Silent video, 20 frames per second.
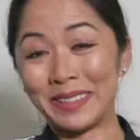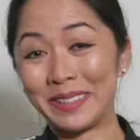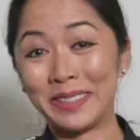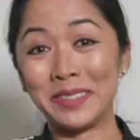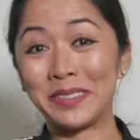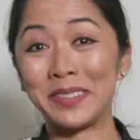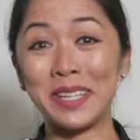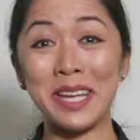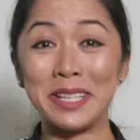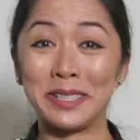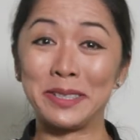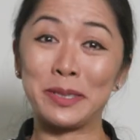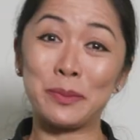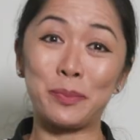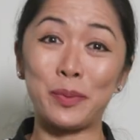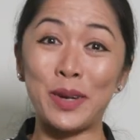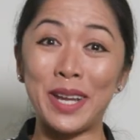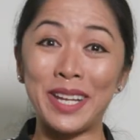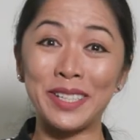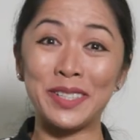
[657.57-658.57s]
you can't
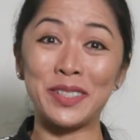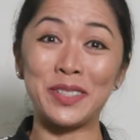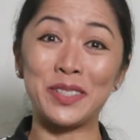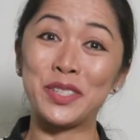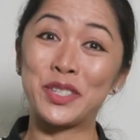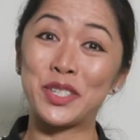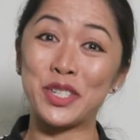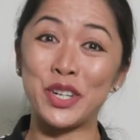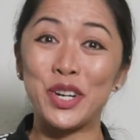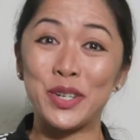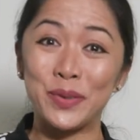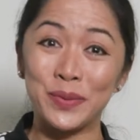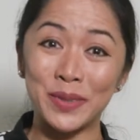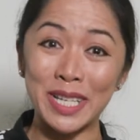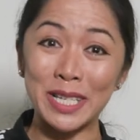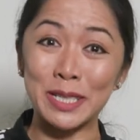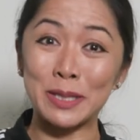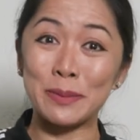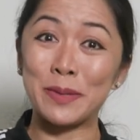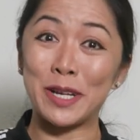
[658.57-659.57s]
spread your
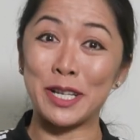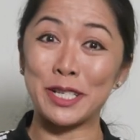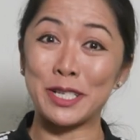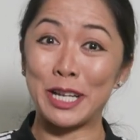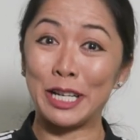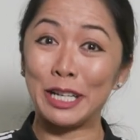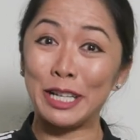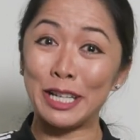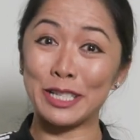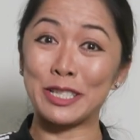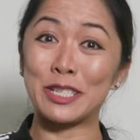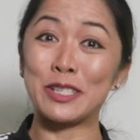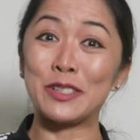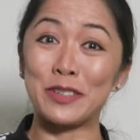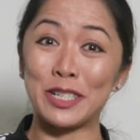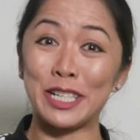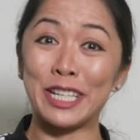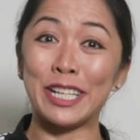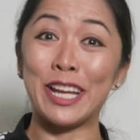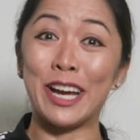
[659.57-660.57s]
germs as much unless
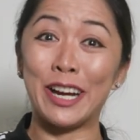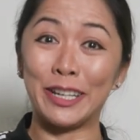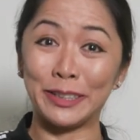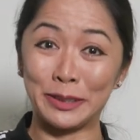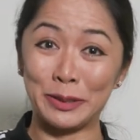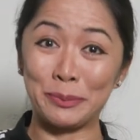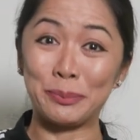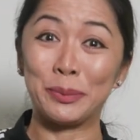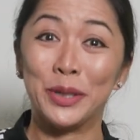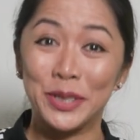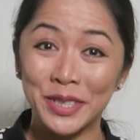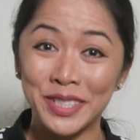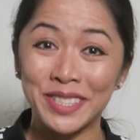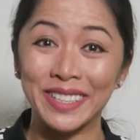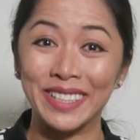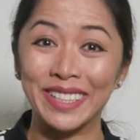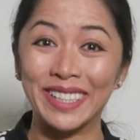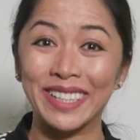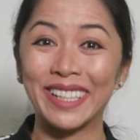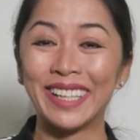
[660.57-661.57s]
you really hug the
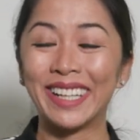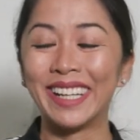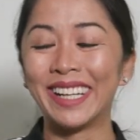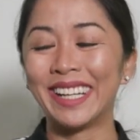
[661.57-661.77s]
person,